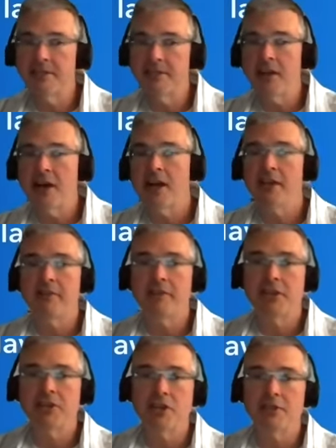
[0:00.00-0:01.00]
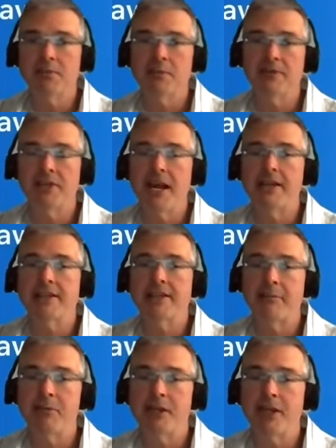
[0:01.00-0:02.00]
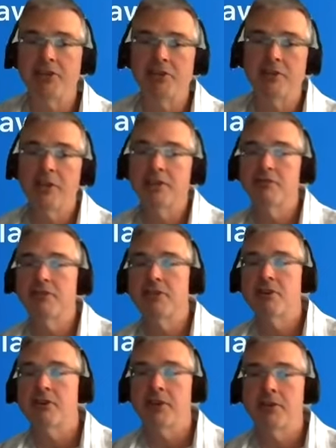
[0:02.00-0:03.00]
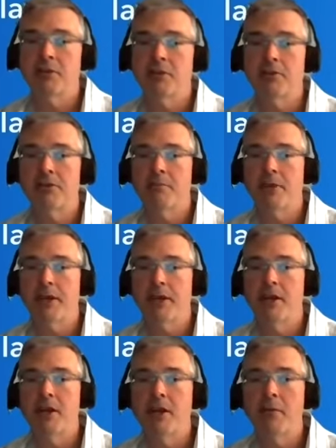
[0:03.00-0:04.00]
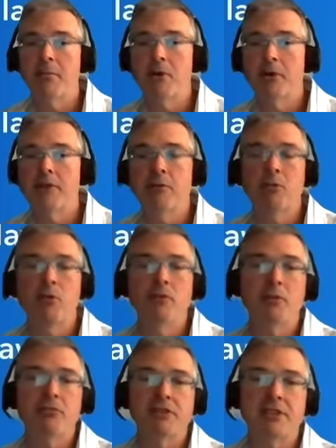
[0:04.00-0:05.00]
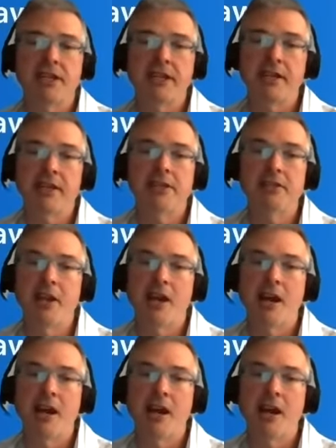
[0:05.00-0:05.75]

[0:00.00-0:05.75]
denial of an adjustment of status application does result in the person being put in removal proceedings.